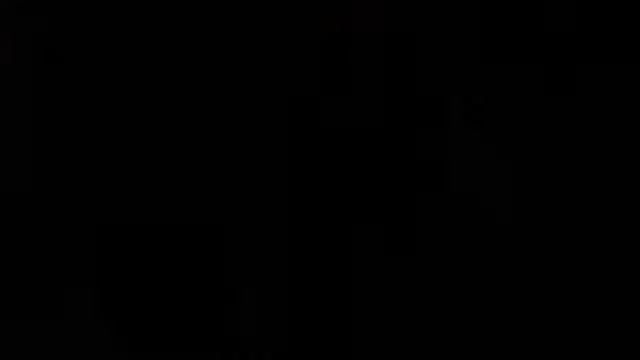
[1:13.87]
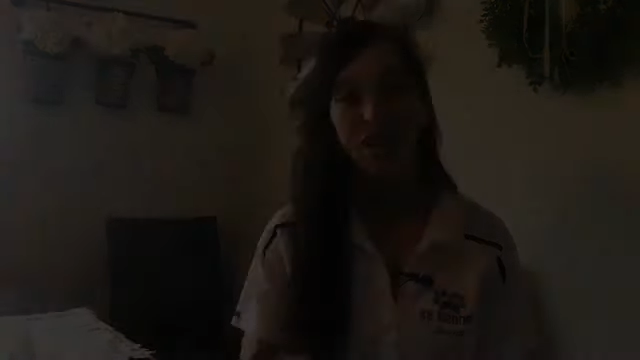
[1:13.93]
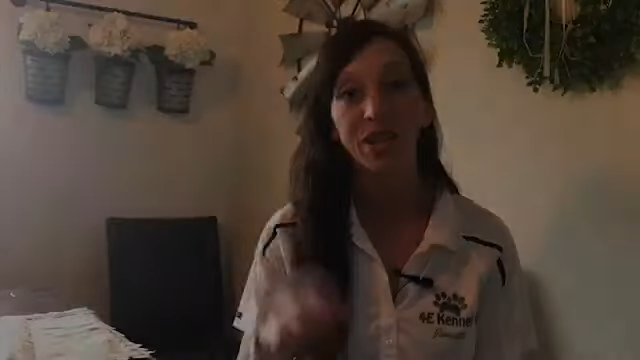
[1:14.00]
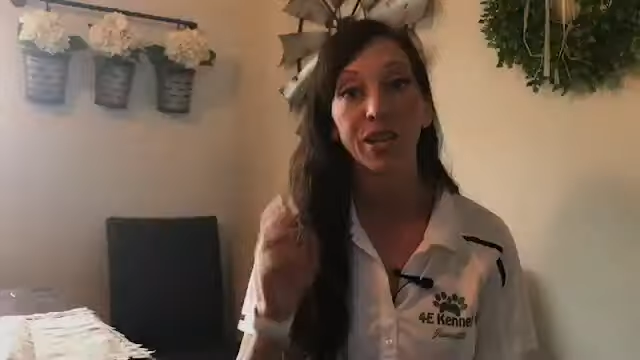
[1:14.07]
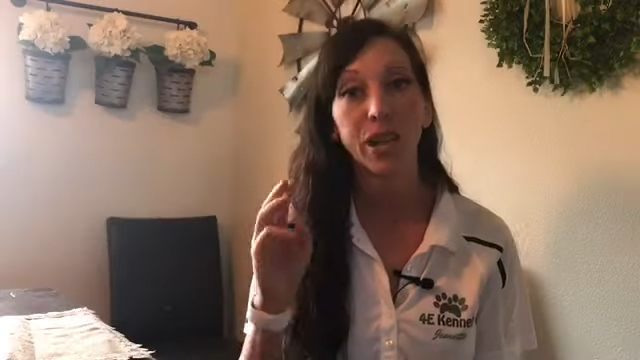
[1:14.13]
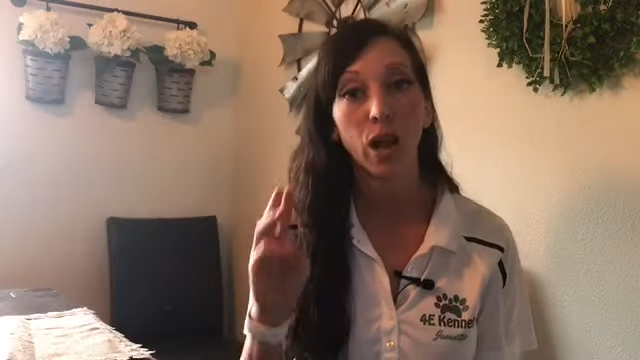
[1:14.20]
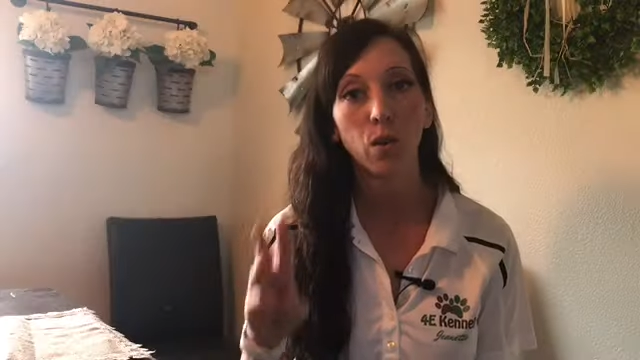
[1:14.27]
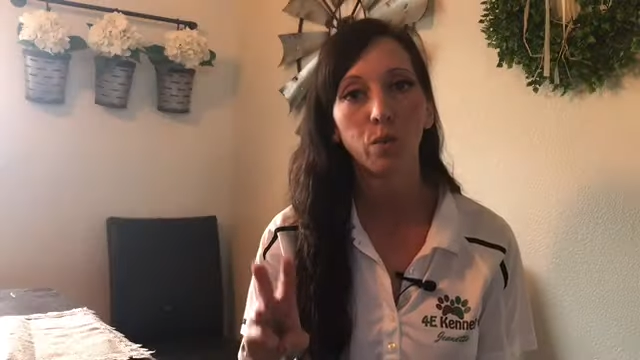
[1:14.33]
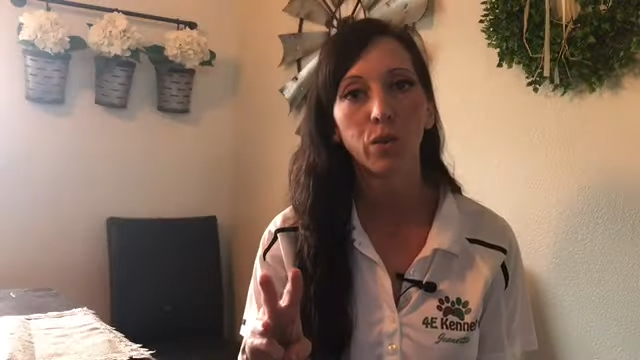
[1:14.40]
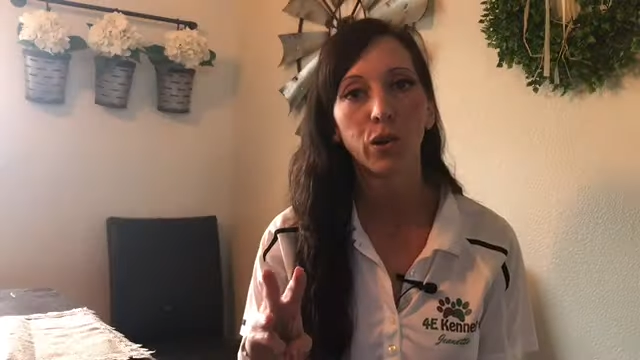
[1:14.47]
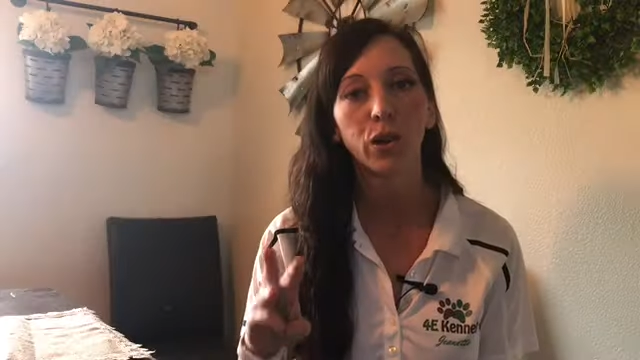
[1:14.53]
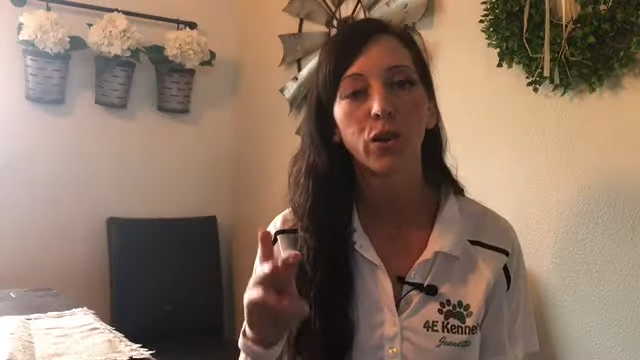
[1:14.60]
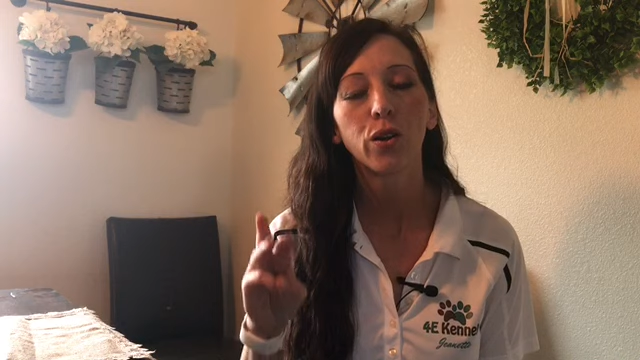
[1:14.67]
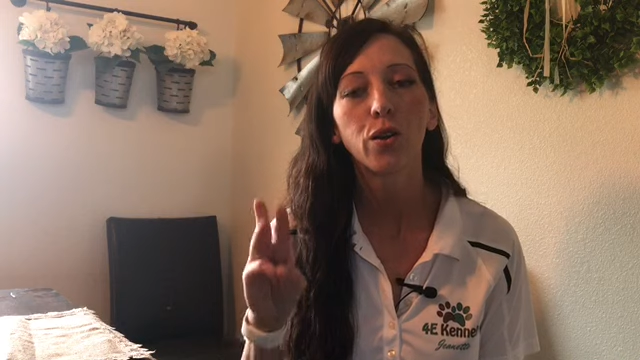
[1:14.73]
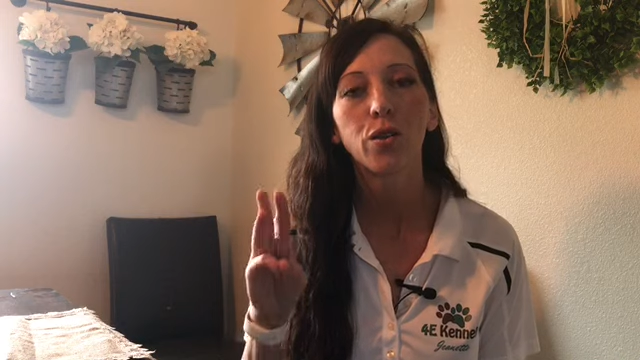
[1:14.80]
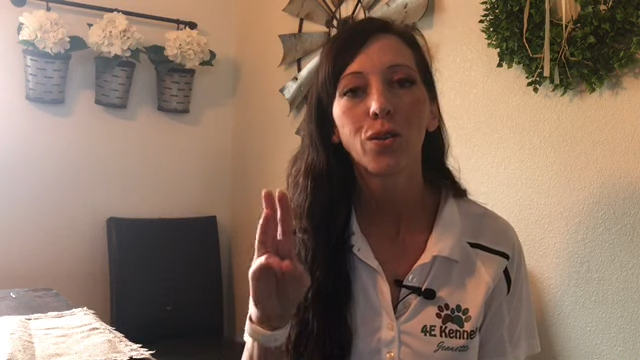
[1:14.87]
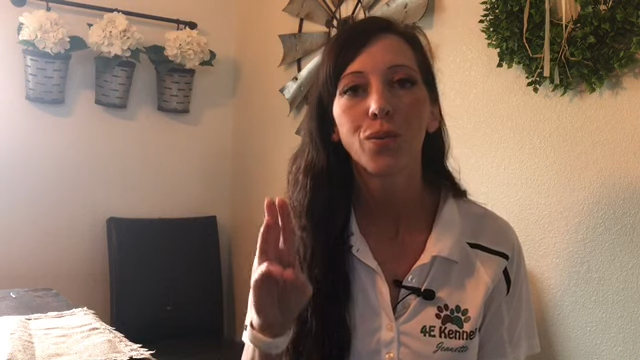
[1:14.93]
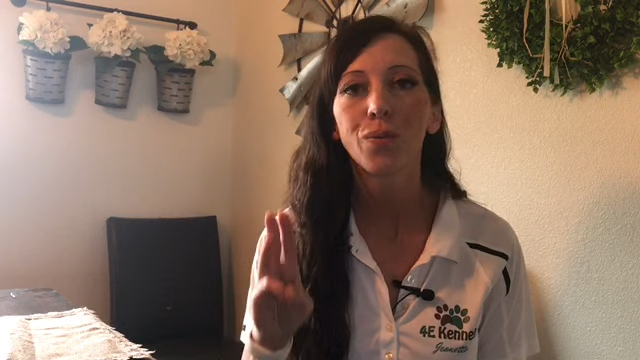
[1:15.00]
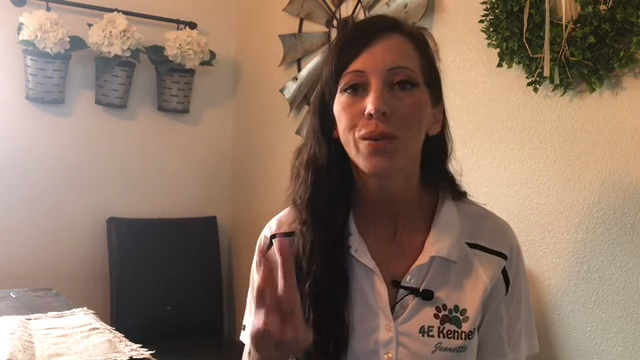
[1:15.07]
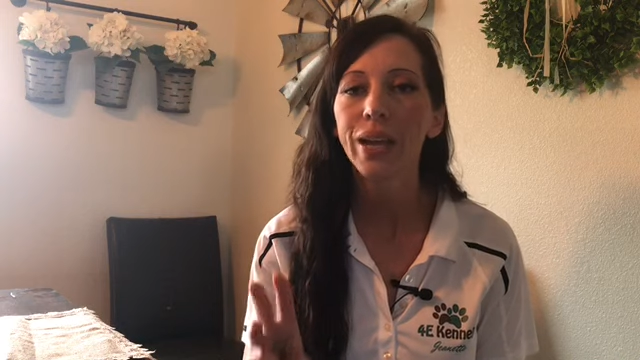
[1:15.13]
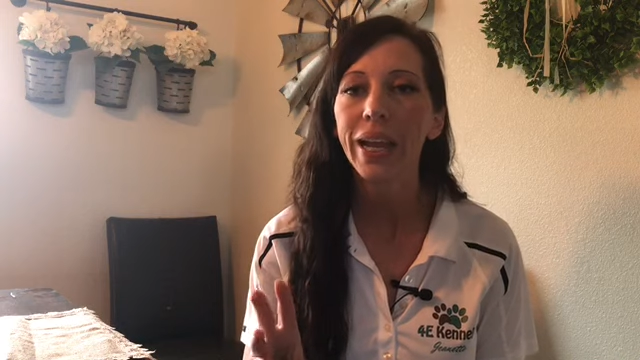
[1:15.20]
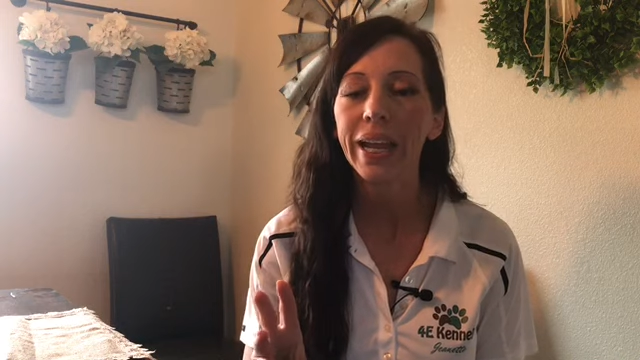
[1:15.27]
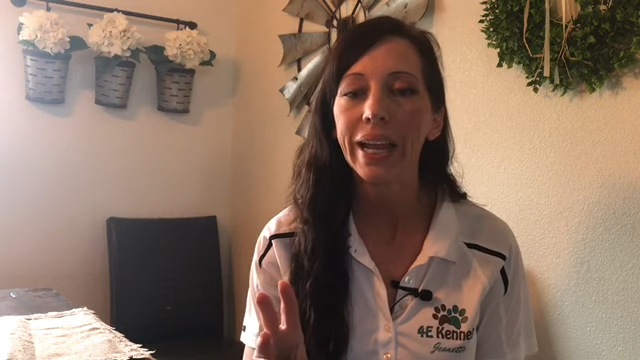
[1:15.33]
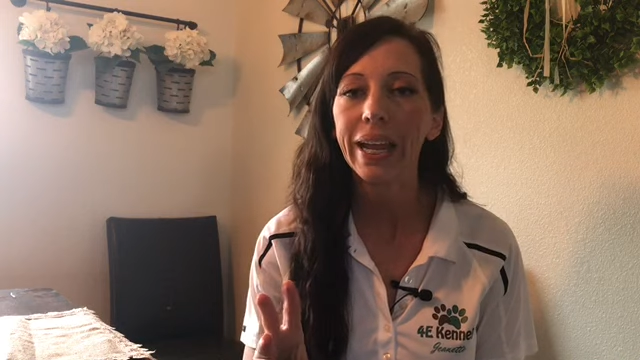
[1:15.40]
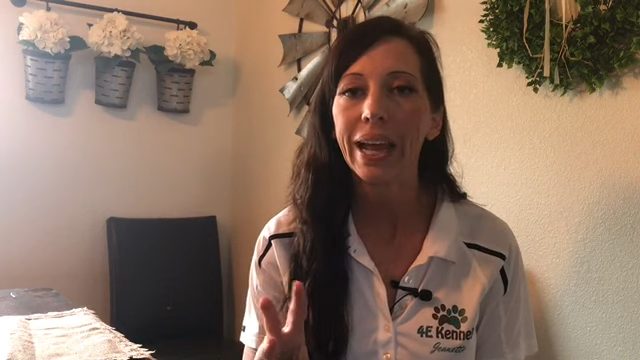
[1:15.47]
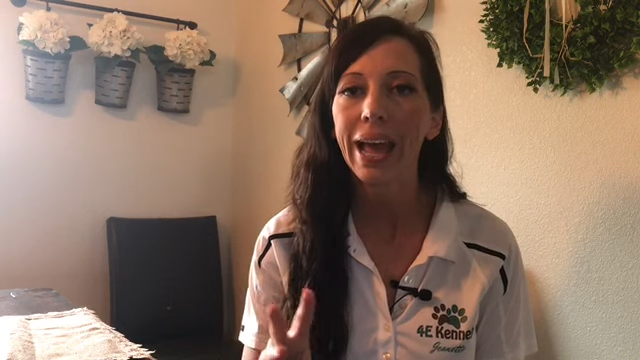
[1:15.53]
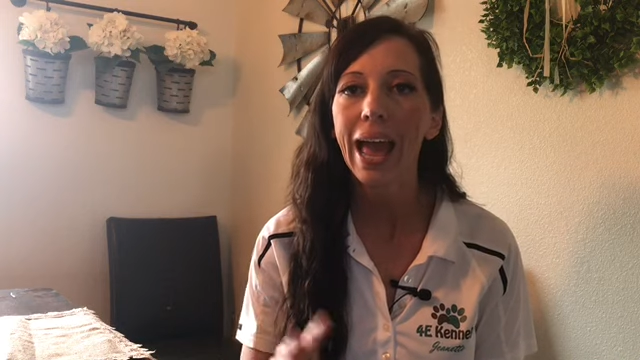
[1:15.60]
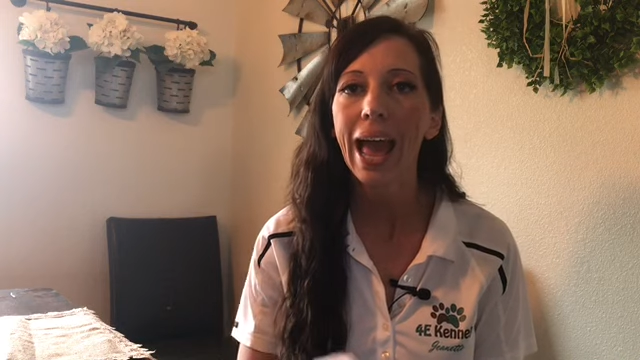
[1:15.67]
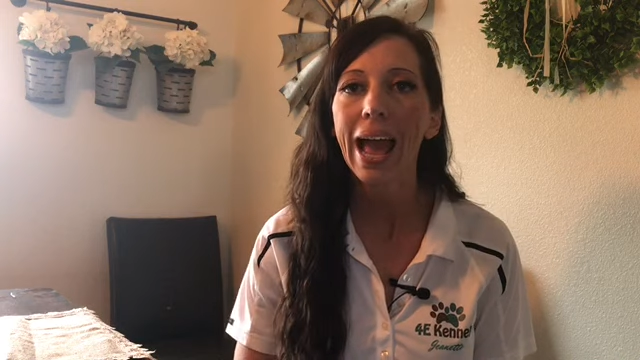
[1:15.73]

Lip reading: Number three,